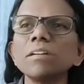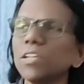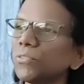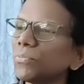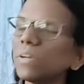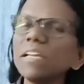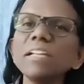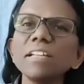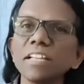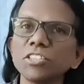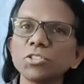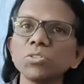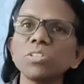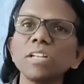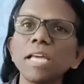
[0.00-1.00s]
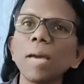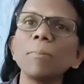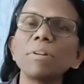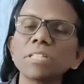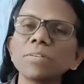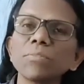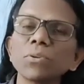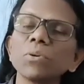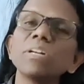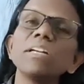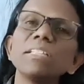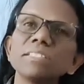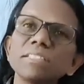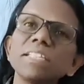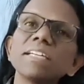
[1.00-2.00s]
If any residual amount of
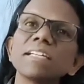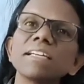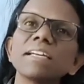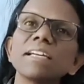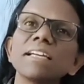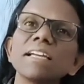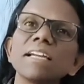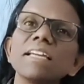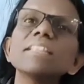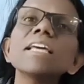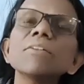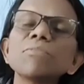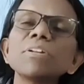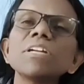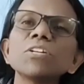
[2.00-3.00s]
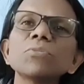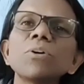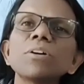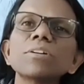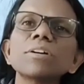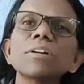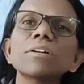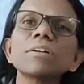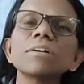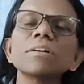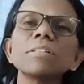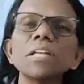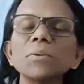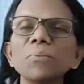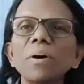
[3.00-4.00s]
chlorine is there in the effluent water,
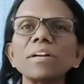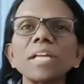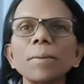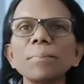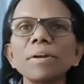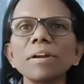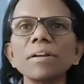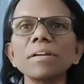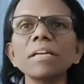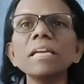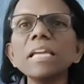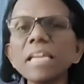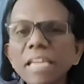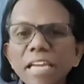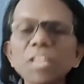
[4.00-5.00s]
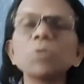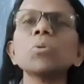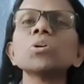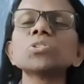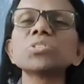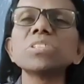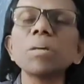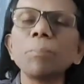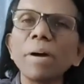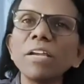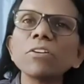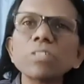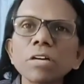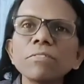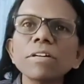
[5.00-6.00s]
then what happened? It goes to the
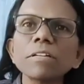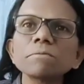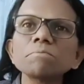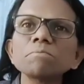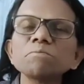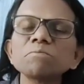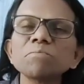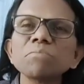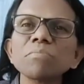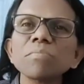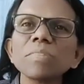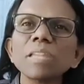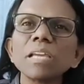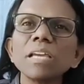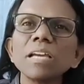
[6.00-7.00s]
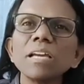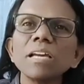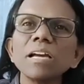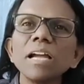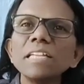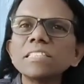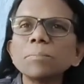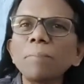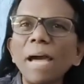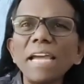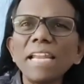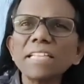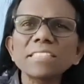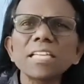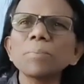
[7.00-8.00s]
biotower. It's a
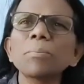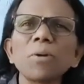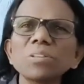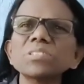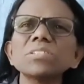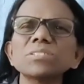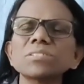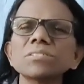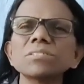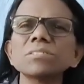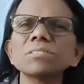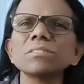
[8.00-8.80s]
biological process.